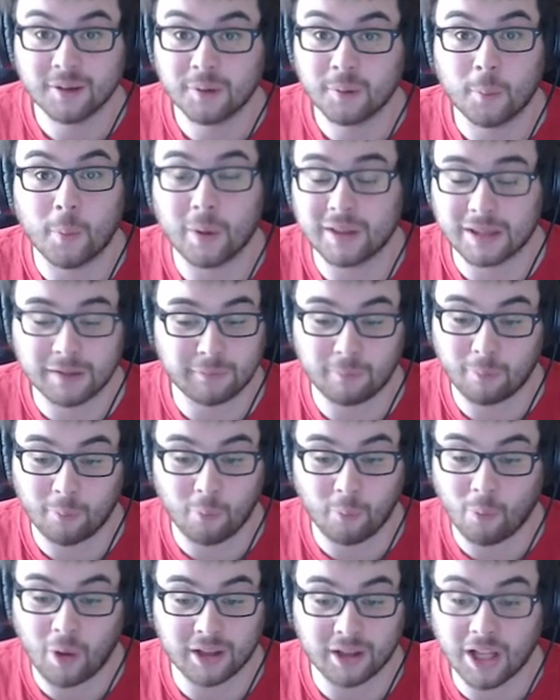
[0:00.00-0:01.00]
What the?
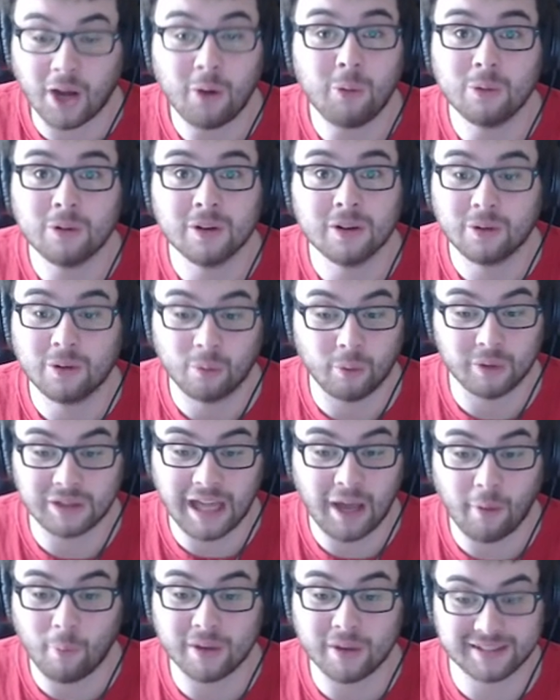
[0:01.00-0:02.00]
Hello? What the
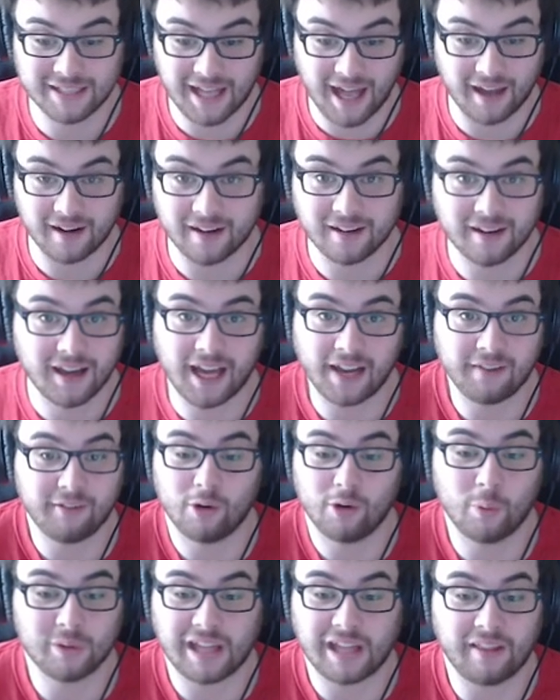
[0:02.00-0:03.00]
hell was that? I don't even
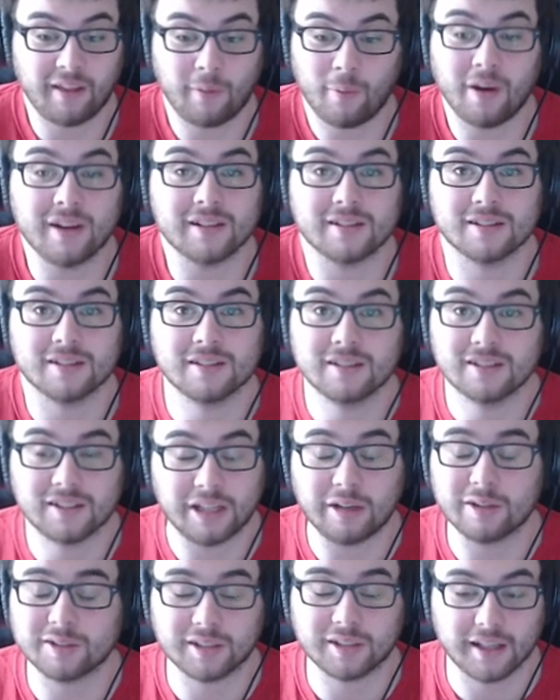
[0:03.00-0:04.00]
know what the hell that was.
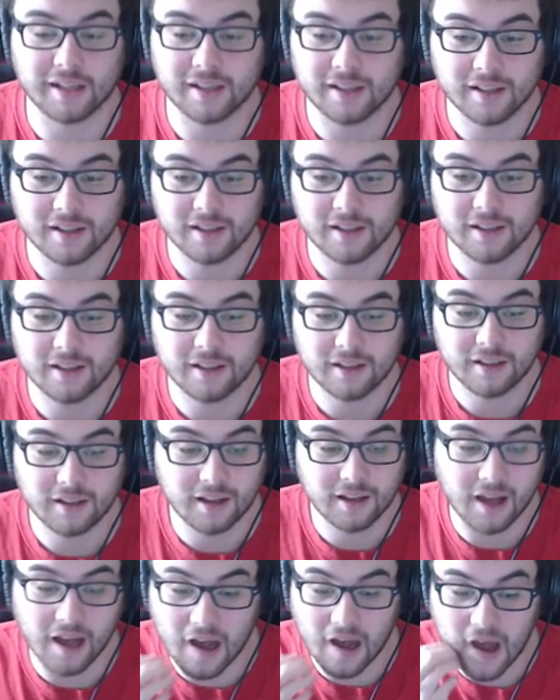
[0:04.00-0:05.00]
Seriously.
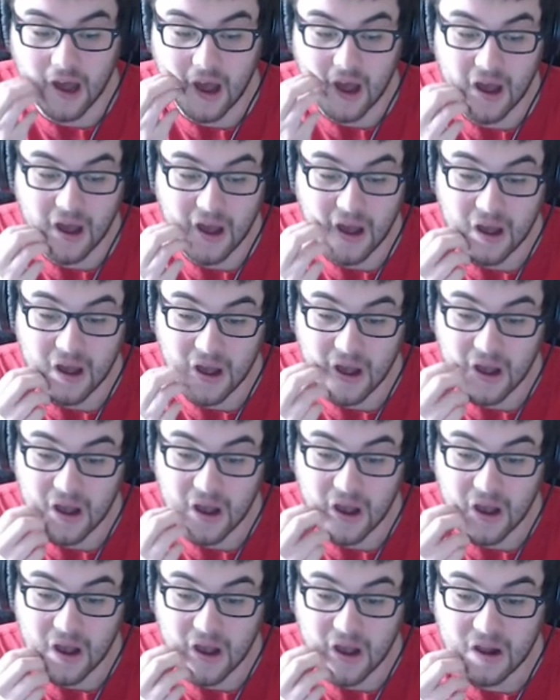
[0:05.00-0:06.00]
Uh...
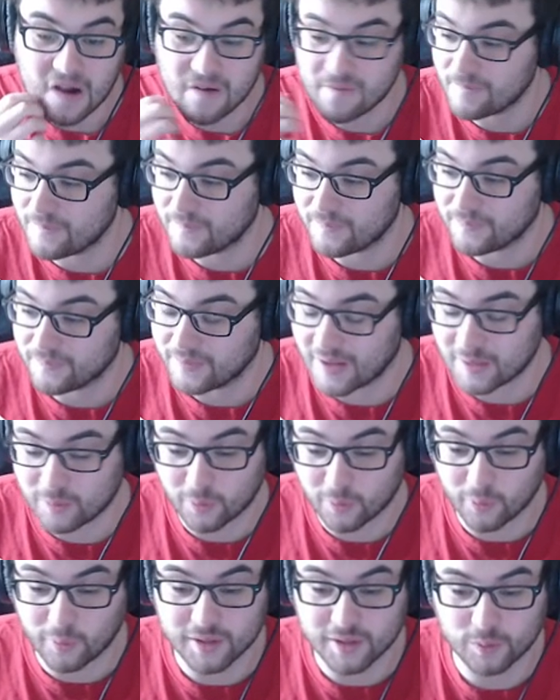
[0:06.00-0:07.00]
That's
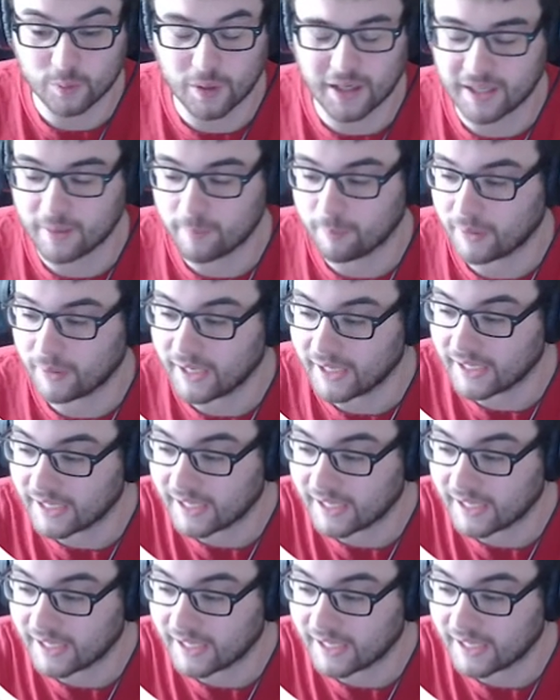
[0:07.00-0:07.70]
one of the reasons why I didn't play any